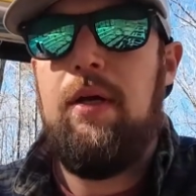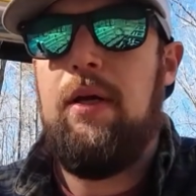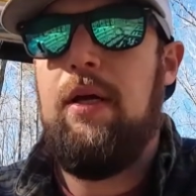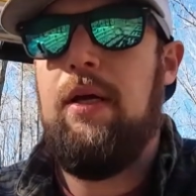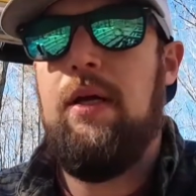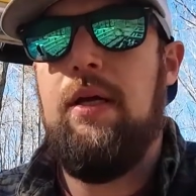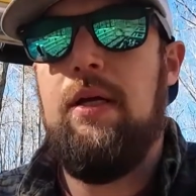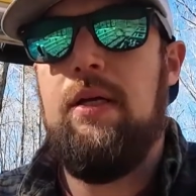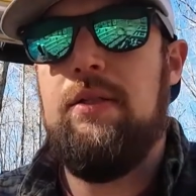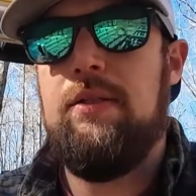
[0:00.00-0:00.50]

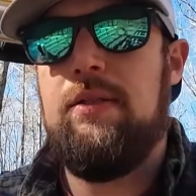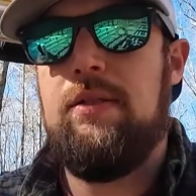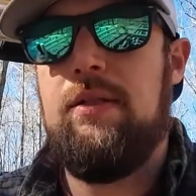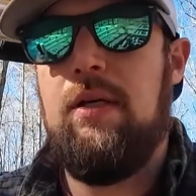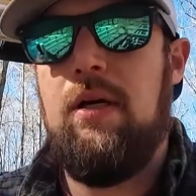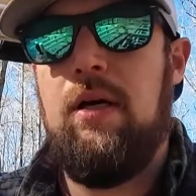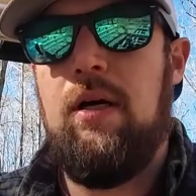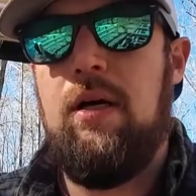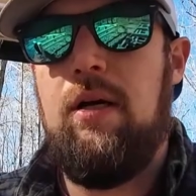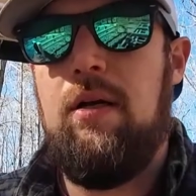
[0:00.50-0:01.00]
is
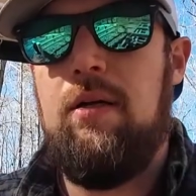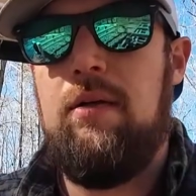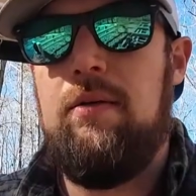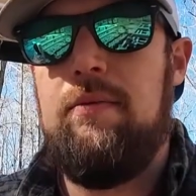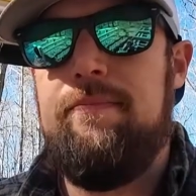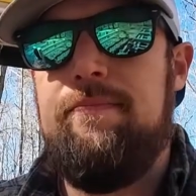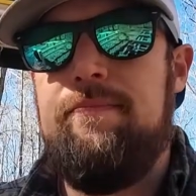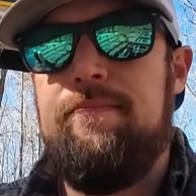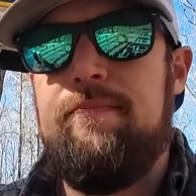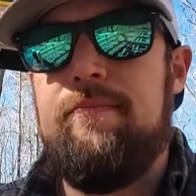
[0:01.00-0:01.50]

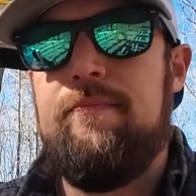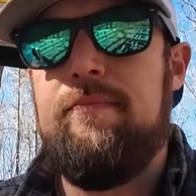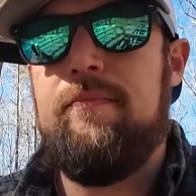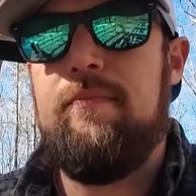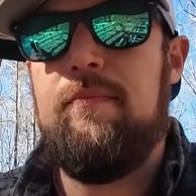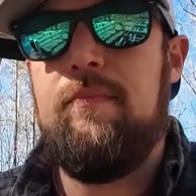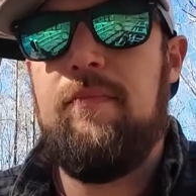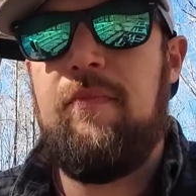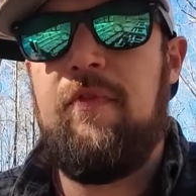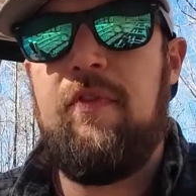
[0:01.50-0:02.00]

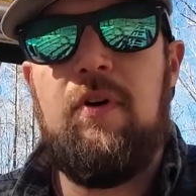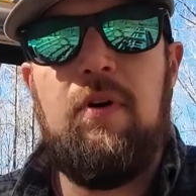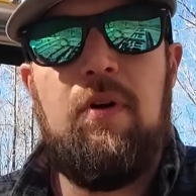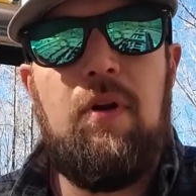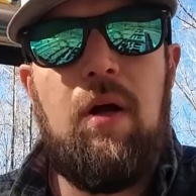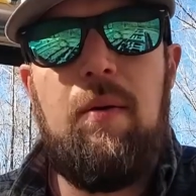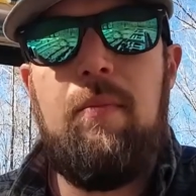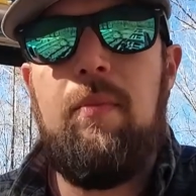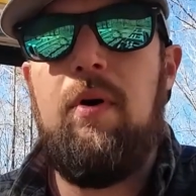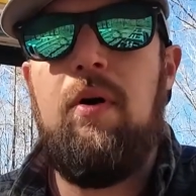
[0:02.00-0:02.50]
for
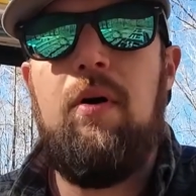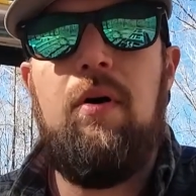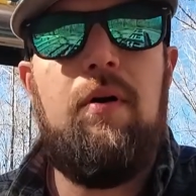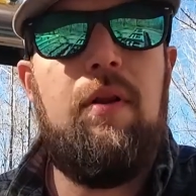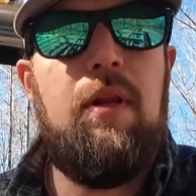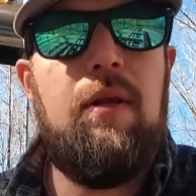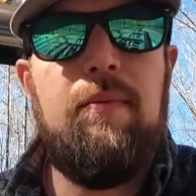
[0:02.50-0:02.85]
lumber,